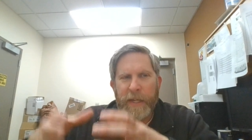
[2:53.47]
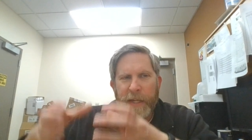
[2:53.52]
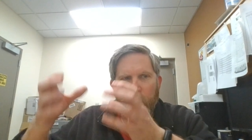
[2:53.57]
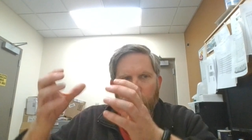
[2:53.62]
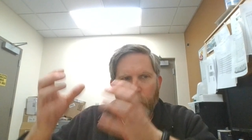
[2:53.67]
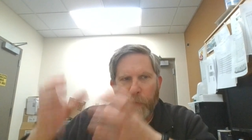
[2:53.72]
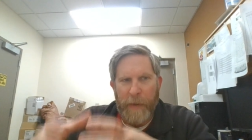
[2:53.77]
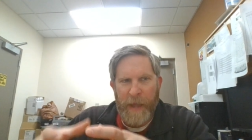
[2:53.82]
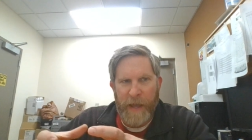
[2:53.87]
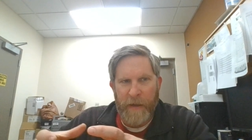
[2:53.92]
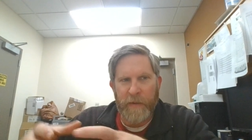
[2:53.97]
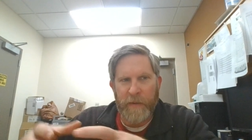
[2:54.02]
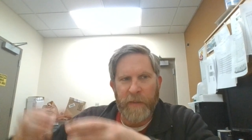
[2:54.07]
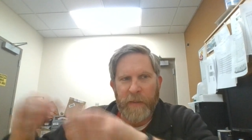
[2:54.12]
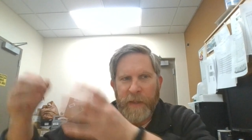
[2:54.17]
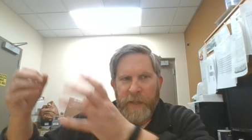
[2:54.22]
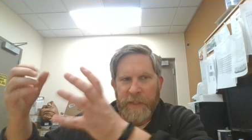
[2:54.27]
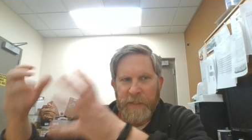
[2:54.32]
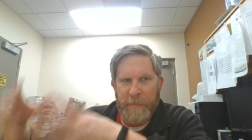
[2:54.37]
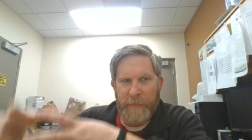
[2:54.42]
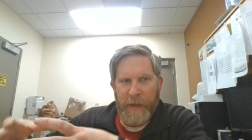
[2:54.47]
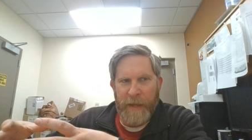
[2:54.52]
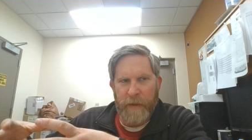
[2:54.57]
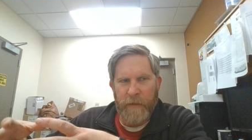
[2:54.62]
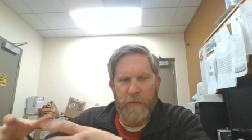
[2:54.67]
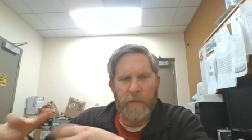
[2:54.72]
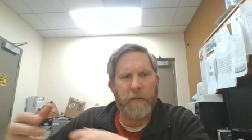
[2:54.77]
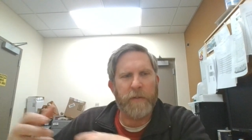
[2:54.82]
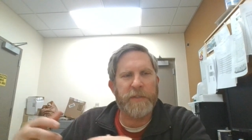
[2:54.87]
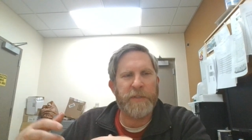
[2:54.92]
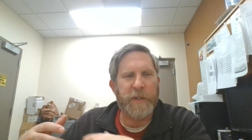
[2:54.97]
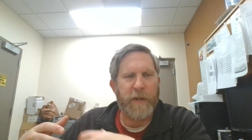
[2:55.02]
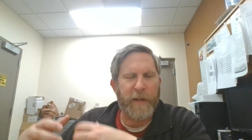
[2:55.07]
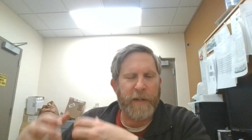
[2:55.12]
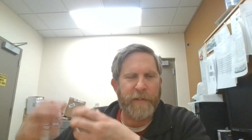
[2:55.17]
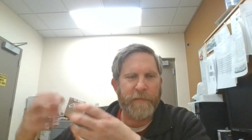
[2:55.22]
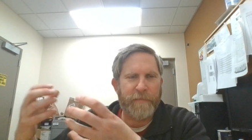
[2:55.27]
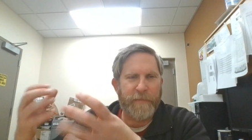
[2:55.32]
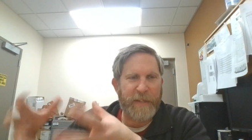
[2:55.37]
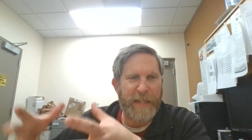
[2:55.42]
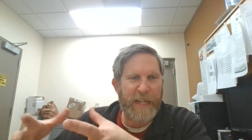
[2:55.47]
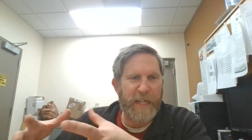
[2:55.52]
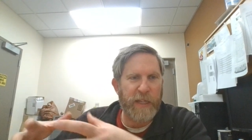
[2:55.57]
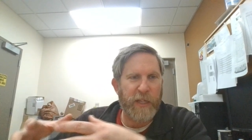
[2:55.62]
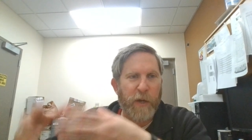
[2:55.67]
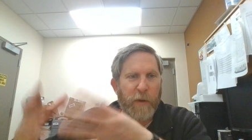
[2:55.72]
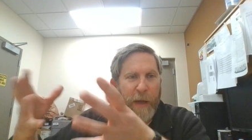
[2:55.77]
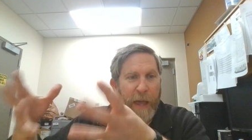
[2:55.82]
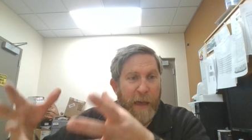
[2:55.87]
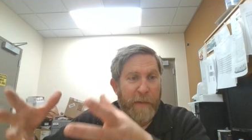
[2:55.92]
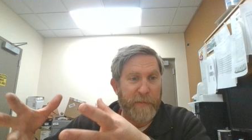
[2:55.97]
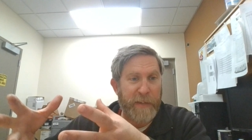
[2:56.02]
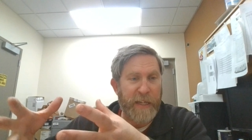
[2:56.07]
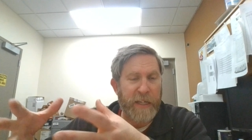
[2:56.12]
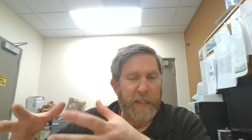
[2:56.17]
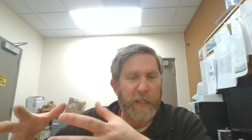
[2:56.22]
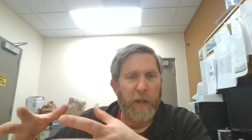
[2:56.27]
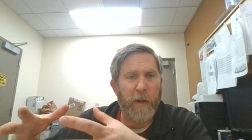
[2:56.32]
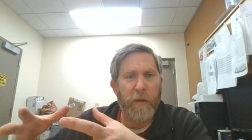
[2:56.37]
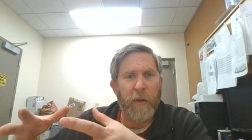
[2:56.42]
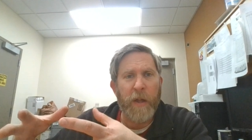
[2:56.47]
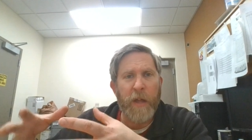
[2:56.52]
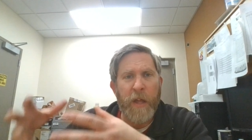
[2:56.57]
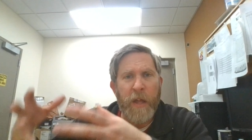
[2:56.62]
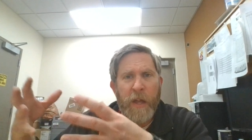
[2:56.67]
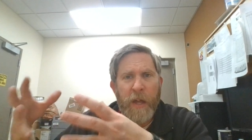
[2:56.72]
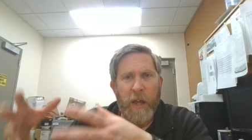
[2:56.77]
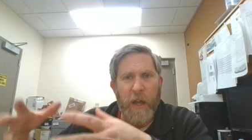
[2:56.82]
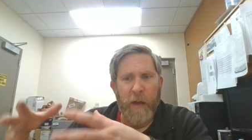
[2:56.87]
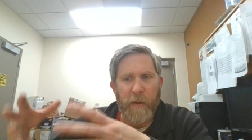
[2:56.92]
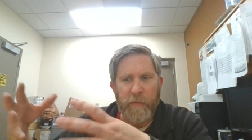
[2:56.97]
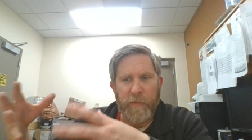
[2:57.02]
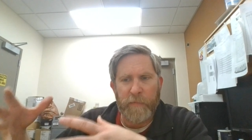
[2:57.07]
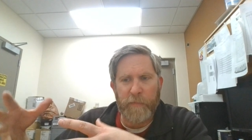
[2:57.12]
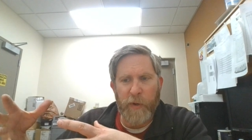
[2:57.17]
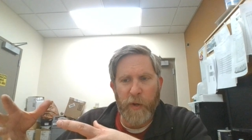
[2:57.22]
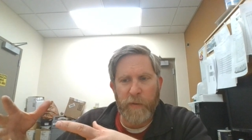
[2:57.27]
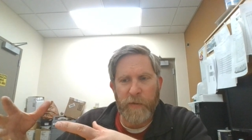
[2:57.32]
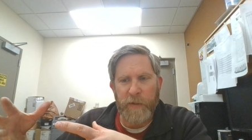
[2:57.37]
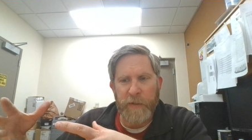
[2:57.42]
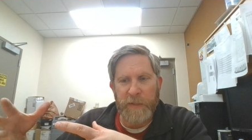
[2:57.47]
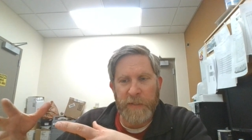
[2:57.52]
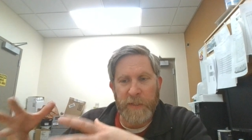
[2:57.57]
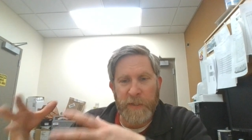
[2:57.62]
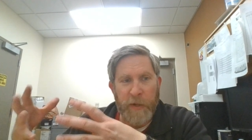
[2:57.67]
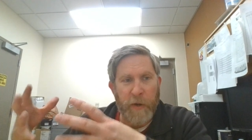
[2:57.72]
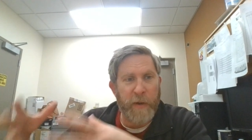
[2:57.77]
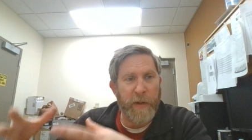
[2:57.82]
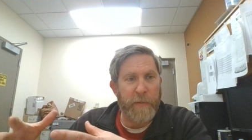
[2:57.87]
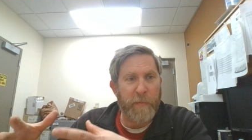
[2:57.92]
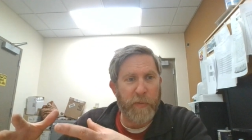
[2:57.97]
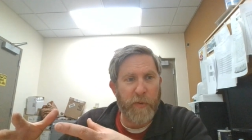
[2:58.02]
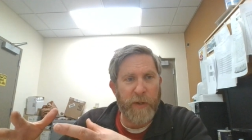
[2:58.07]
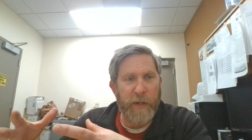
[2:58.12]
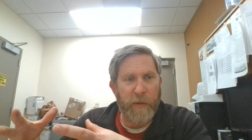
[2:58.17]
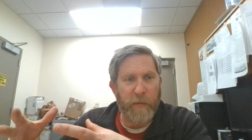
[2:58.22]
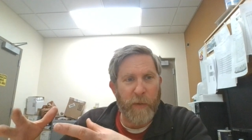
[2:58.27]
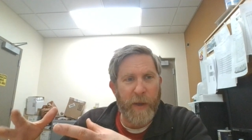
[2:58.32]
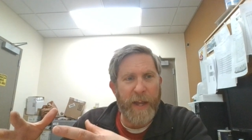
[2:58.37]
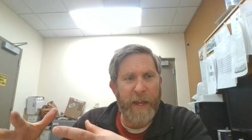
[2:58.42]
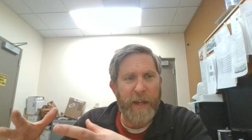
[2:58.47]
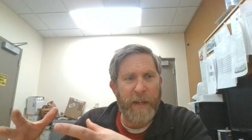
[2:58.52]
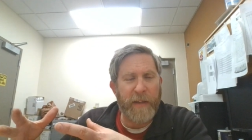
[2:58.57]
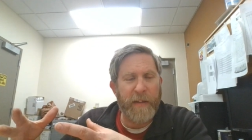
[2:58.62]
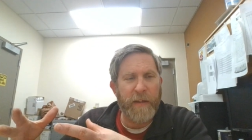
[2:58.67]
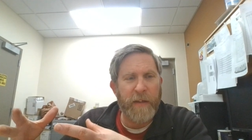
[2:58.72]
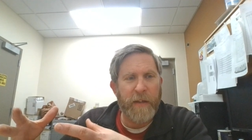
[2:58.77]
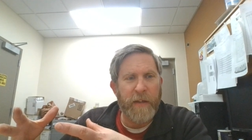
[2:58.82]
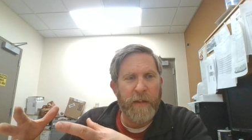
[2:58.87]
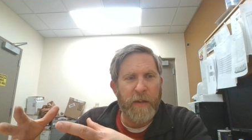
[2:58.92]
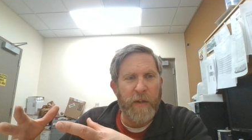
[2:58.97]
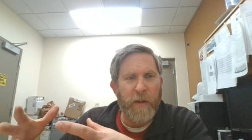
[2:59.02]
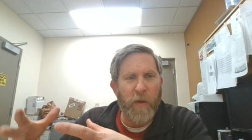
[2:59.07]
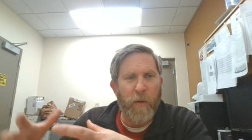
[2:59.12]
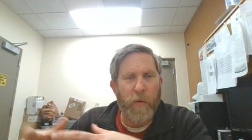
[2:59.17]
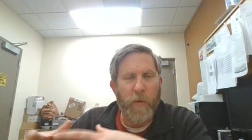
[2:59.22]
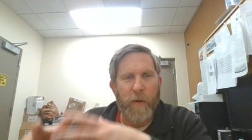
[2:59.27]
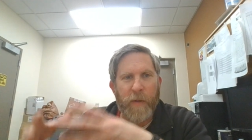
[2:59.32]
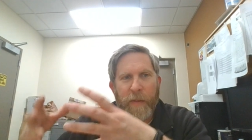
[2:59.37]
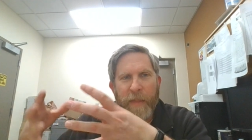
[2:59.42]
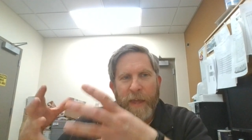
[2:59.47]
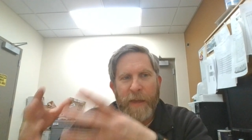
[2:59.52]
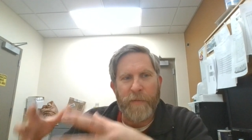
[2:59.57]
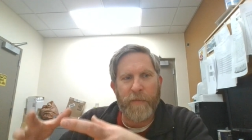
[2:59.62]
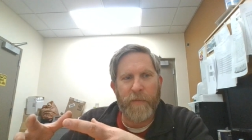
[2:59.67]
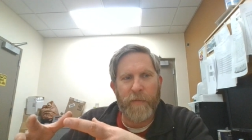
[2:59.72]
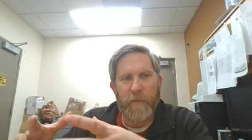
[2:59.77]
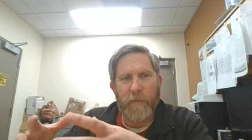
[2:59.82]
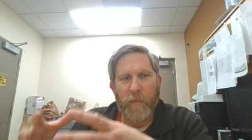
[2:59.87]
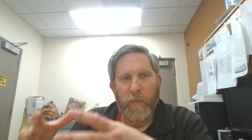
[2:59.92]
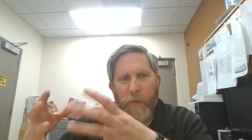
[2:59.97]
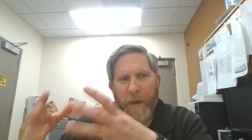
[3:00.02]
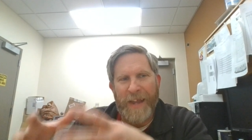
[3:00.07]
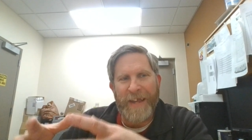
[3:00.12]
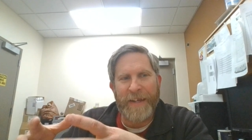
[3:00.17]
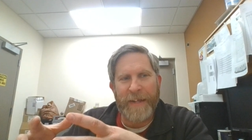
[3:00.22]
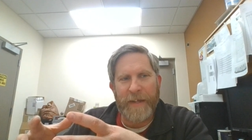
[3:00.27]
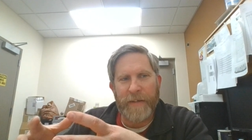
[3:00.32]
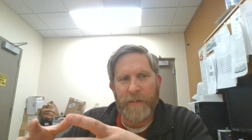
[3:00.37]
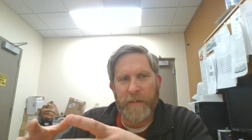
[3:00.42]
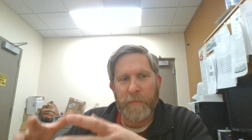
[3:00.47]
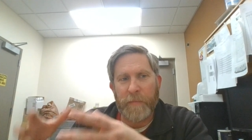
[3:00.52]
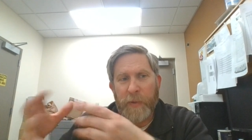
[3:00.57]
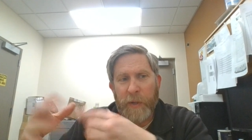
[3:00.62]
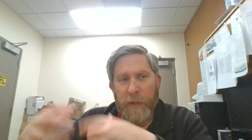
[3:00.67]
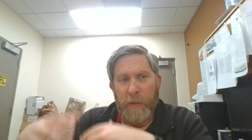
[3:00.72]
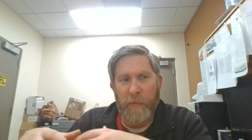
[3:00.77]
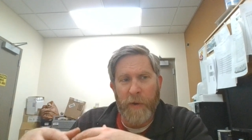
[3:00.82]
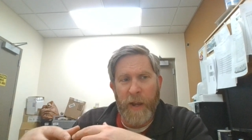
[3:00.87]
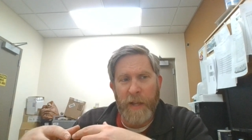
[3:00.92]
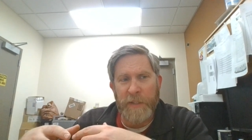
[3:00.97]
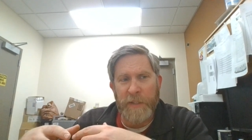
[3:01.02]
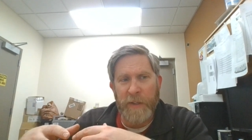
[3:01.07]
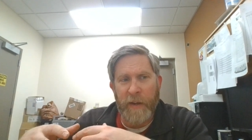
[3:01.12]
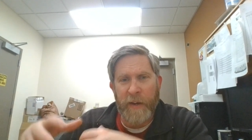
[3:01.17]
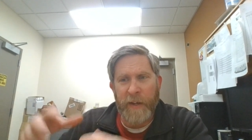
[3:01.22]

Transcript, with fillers: you know, pound of this, pound or sorry, kilo, half kilo of produce that's already pre-weighed, or they've weighed it and put a price